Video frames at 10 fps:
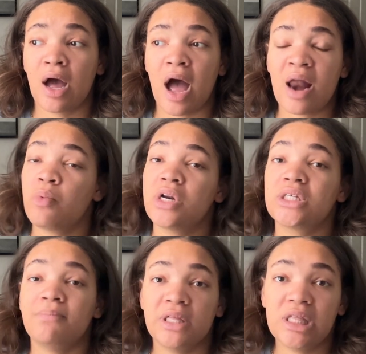I don't want to
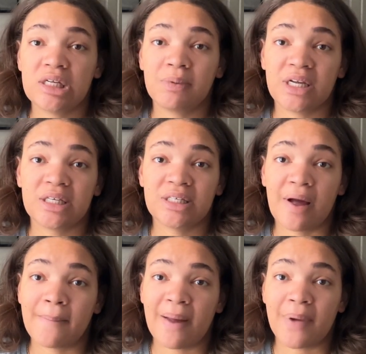submit this because it's
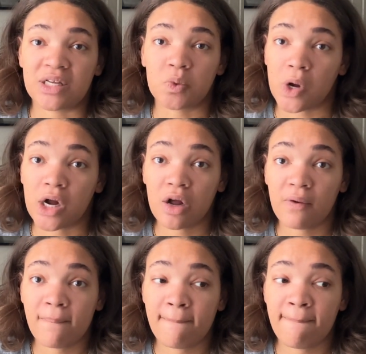not my best work.
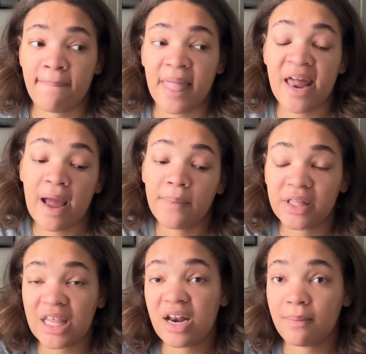And I
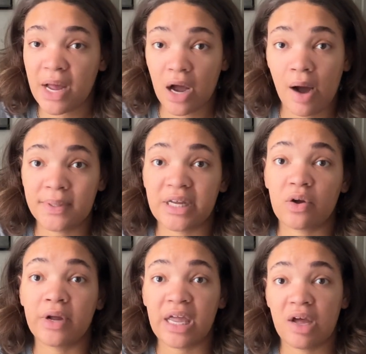put that in my comments, like
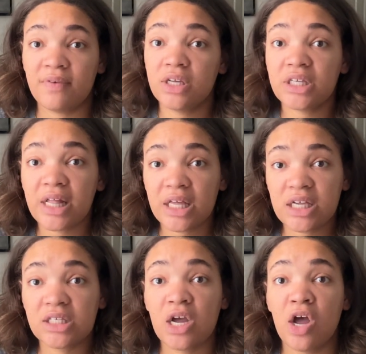on Canvas at
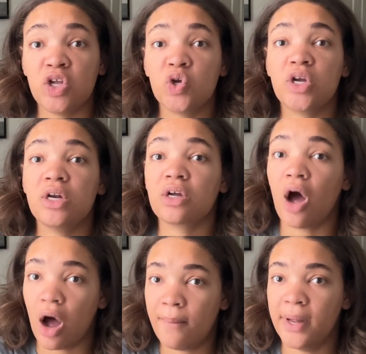least, you can
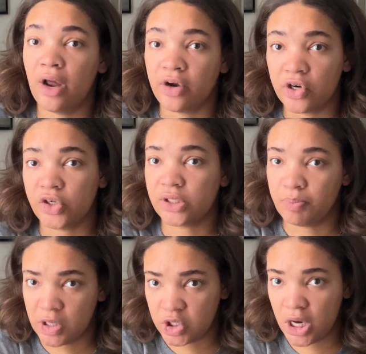comment under your
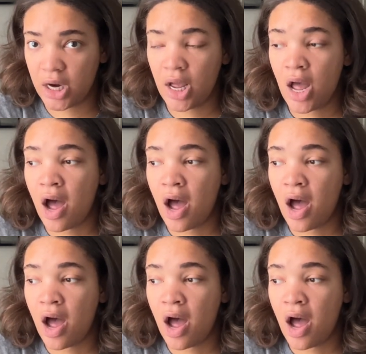submission.